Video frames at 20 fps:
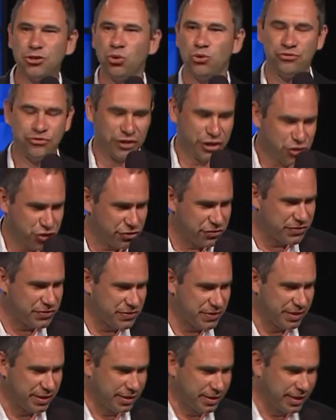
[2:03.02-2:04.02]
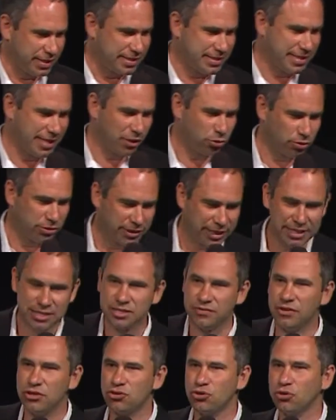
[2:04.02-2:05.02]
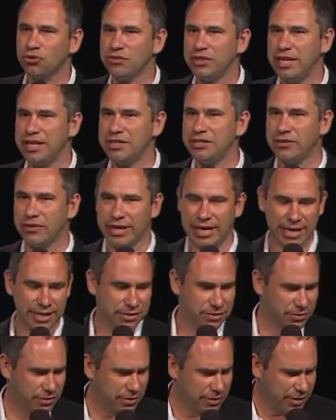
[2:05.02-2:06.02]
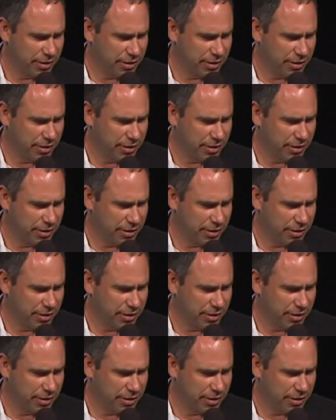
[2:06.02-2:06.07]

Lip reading: to efficiency, let's say, condense visual data, right?